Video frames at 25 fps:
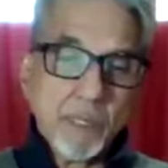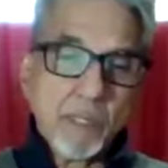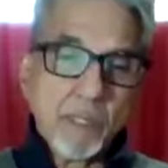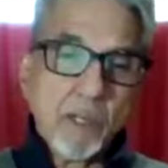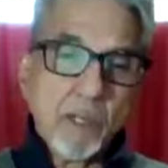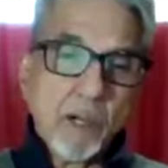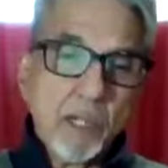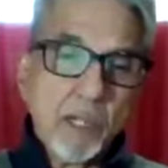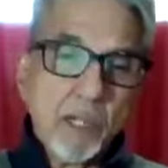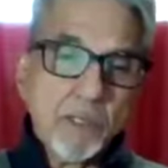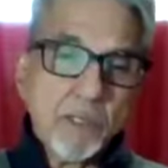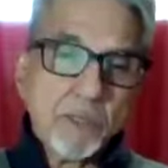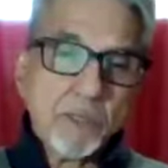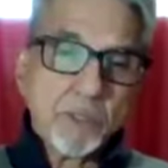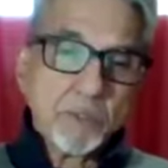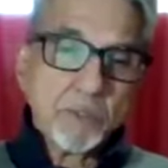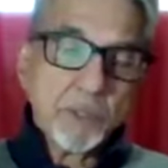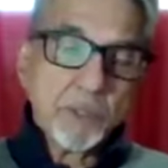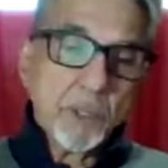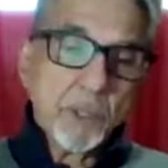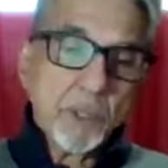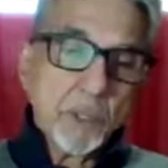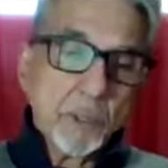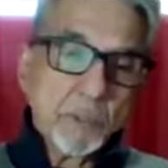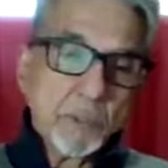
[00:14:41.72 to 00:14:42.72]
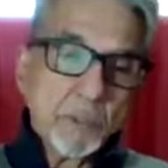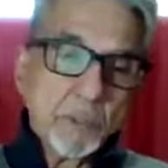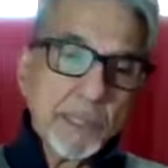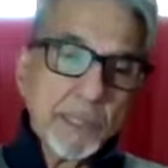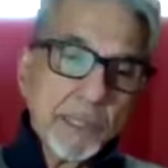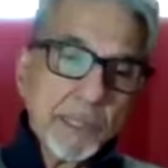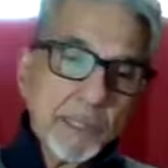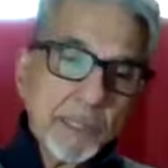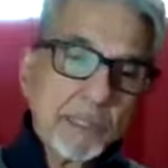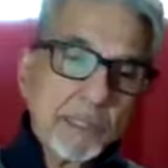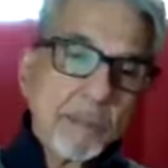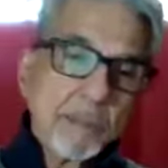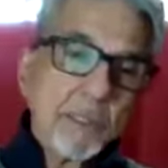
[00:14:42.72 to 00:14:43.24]
Gods, we know
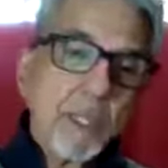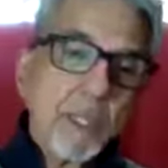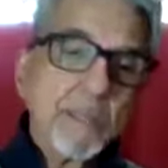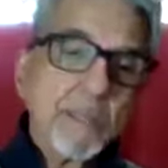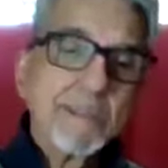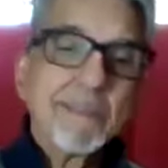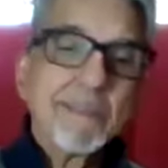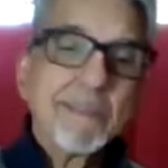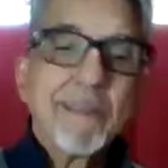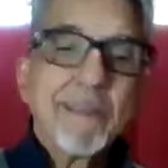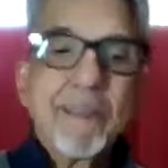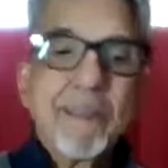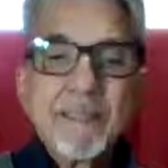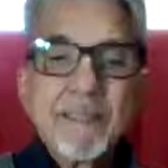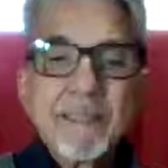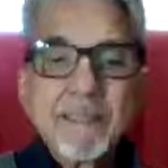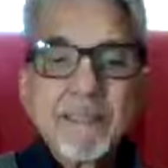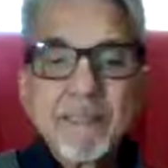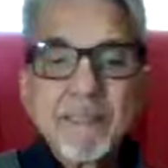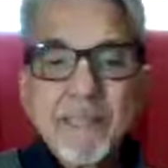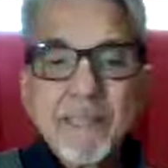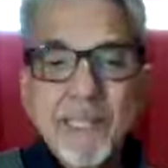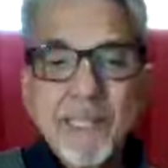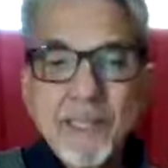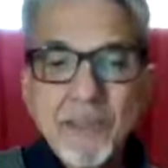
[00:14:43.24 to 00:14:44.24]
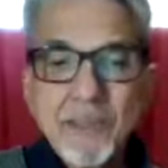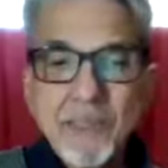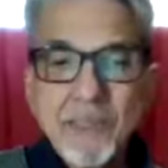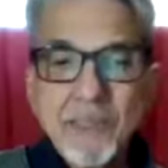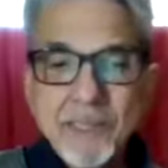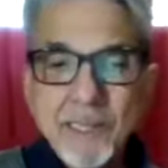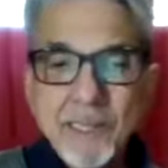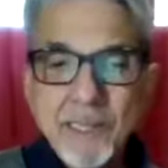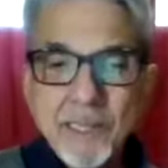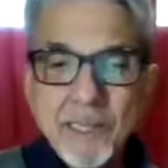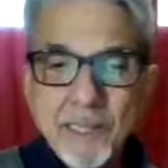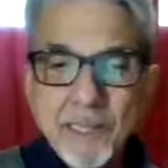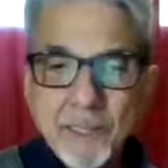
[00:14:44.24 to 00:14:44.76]
that not necessarily
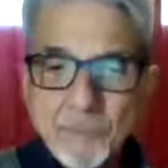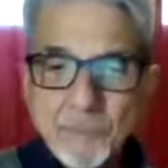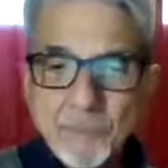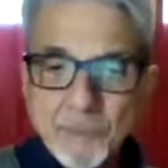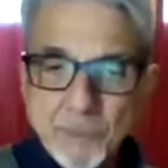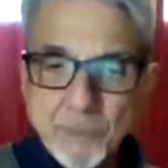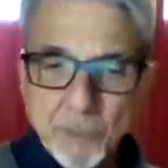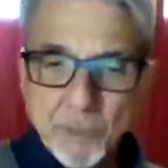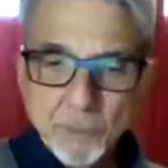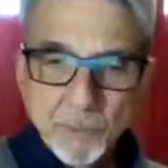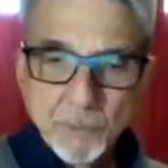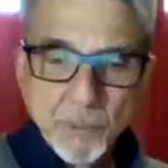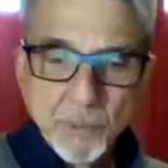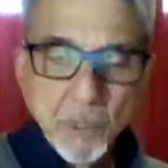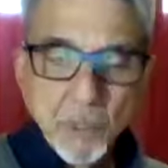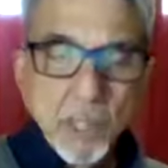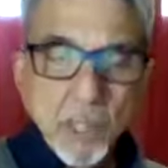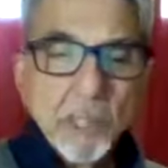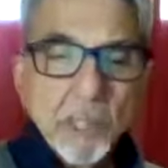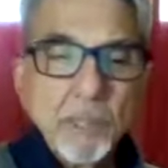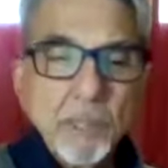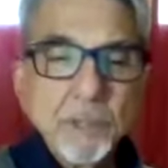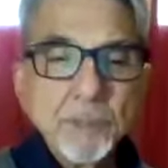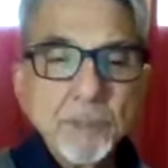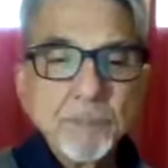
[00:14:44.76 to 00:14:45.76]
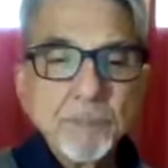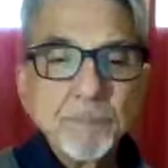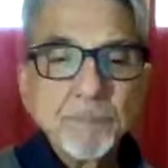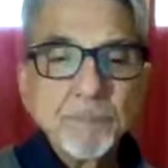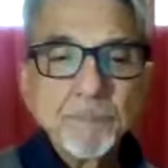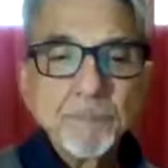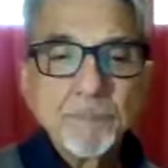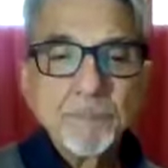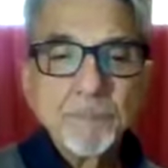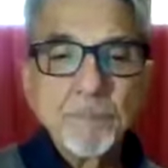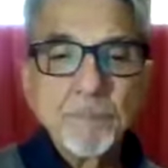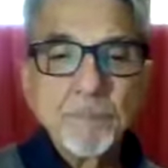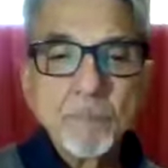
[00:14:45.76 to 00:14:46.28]
they have self-knowledge,
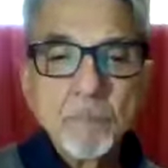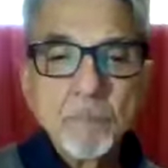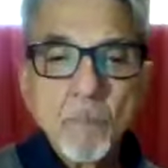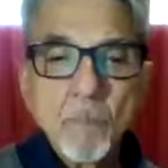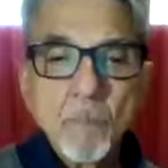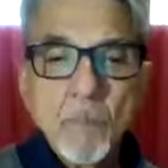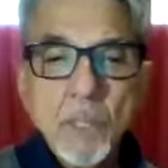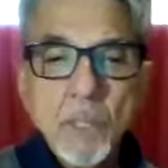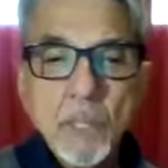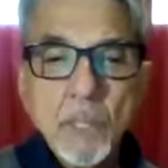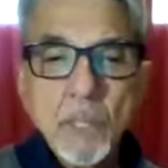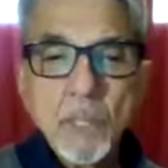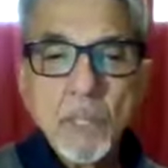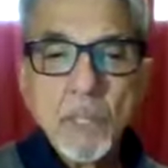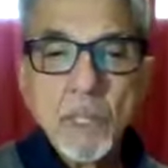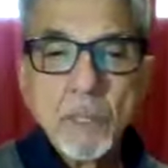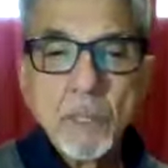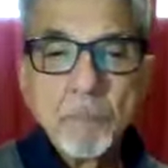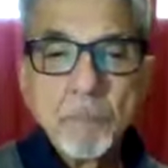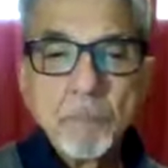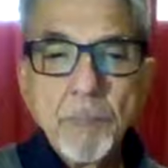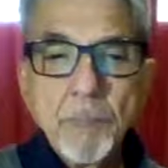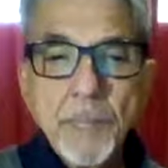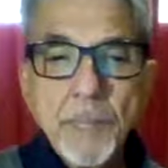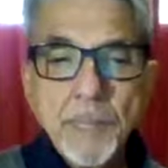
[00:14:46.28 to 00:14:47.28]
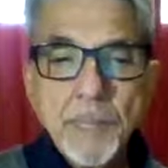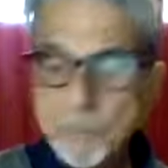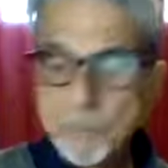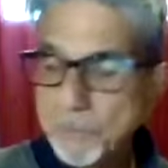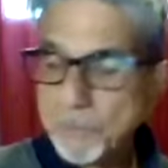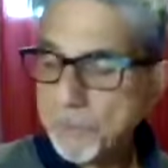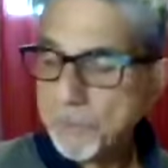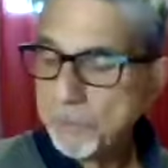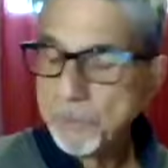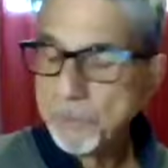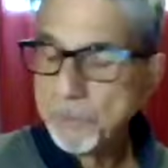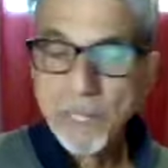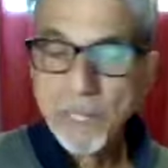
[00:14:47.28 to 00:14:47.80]
but
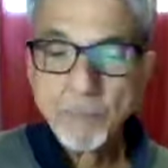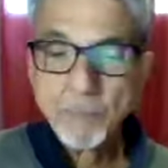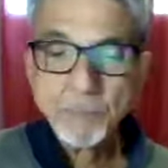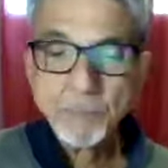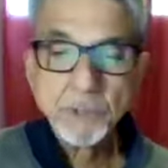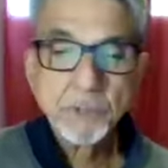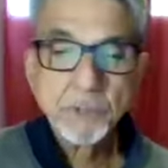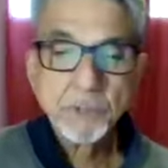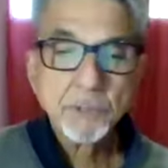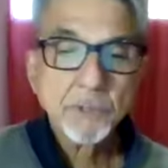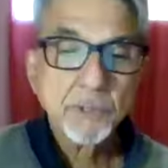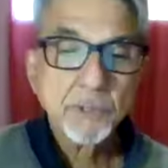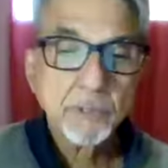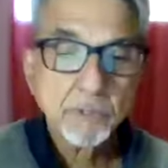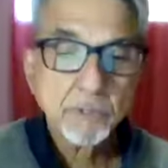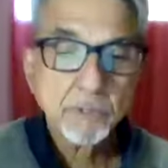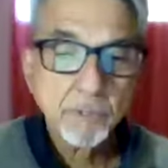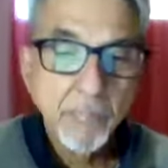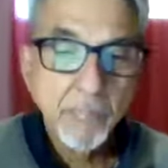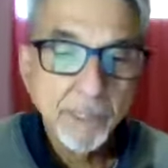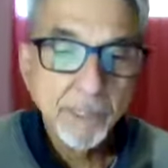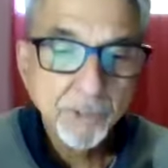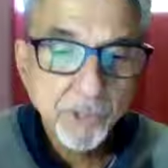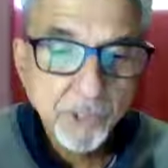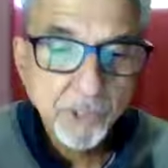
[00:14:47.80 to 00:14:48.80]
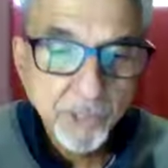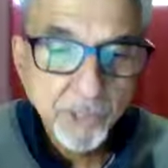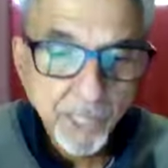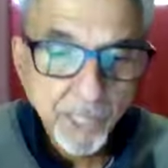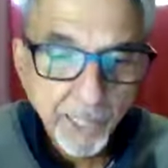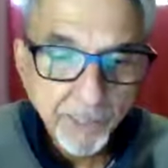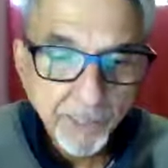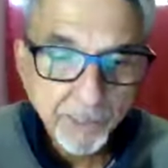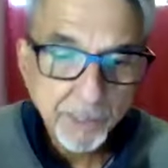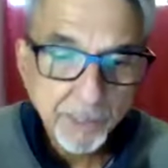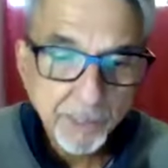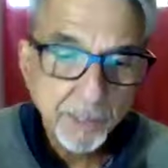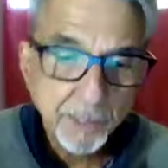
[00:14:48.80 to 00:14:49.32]
we would have to
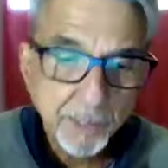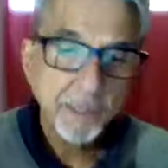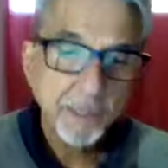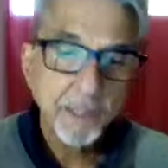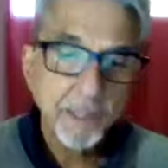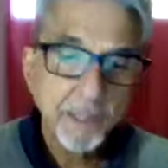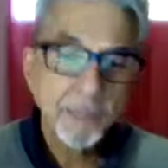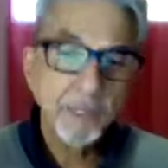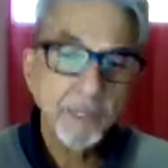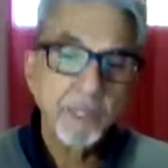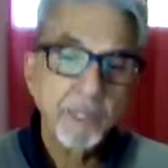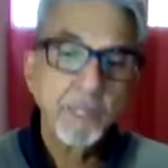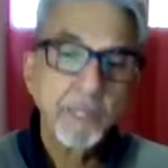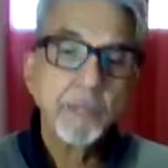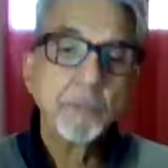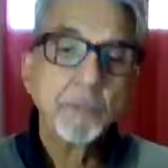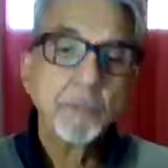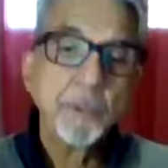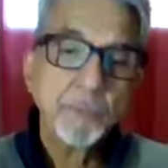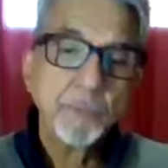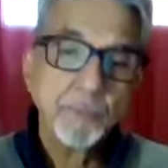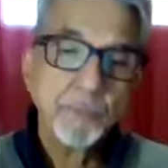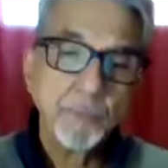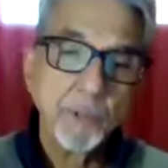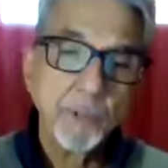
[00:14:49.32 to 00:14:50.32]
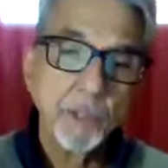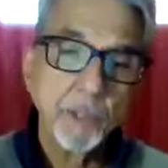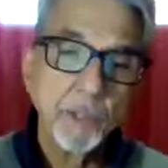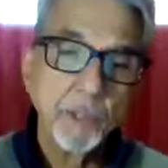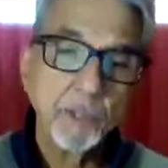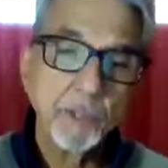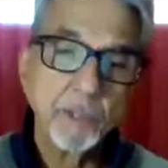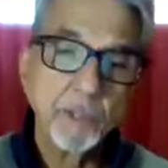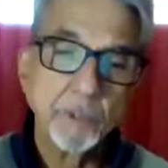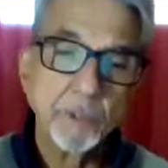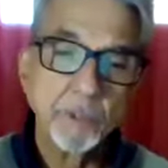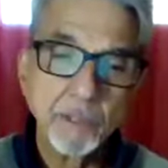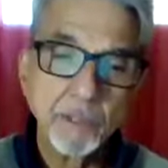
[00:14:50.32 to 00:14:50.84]
understand here that he
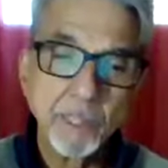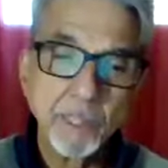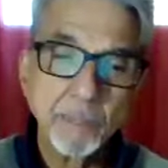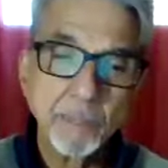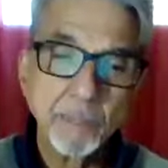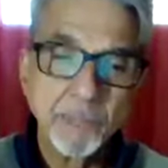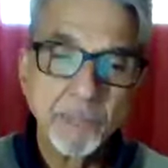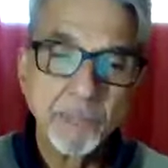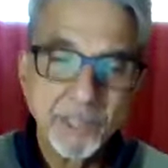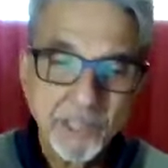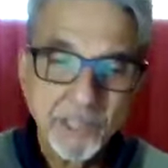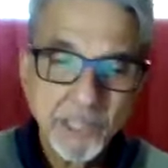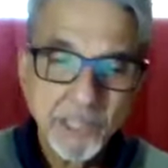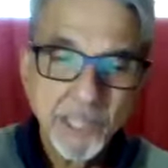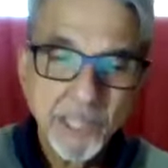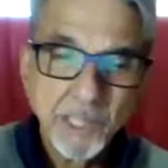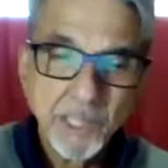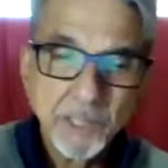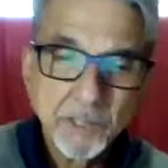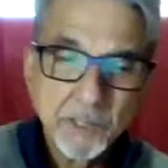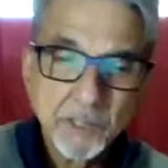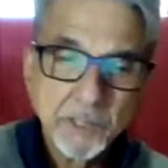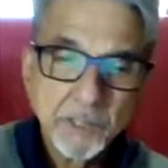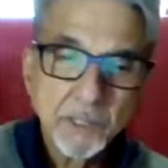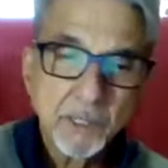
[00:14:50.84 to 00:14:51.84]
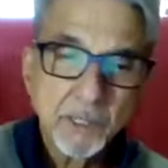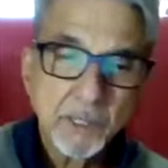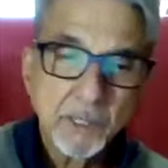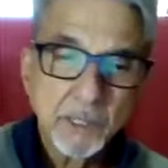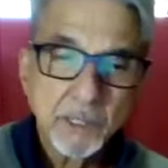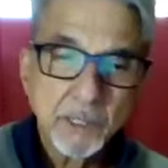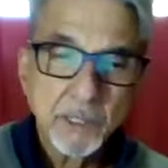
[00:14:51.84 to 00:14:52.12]
referred to some sages